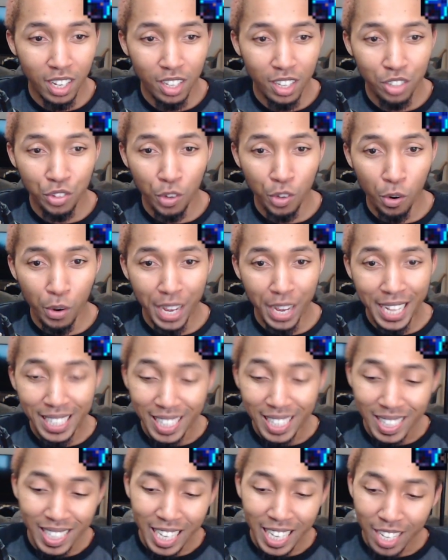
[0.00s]
So
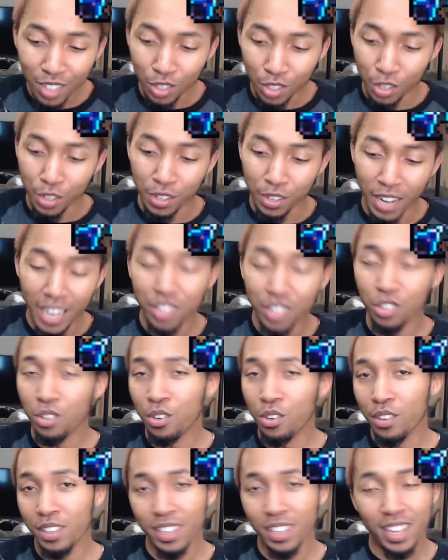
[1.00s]
Instincto, as
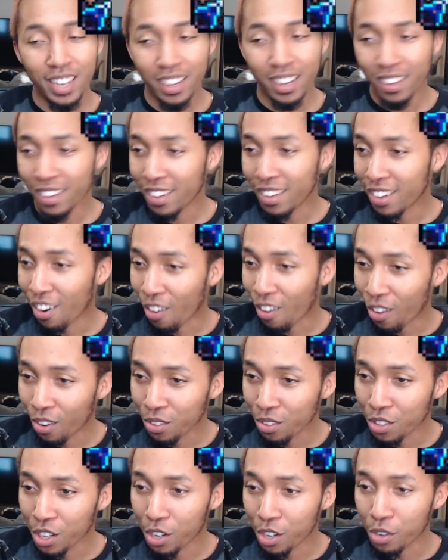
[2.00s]
you
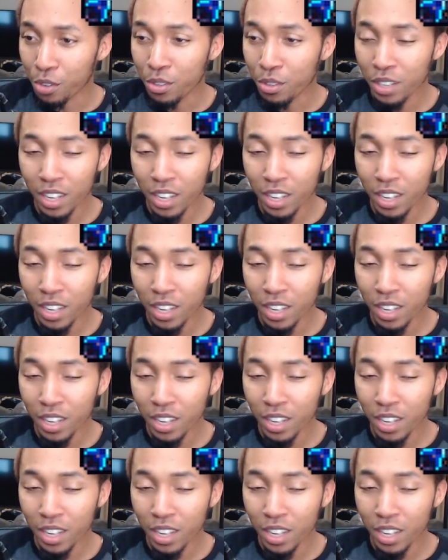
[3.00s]
all know,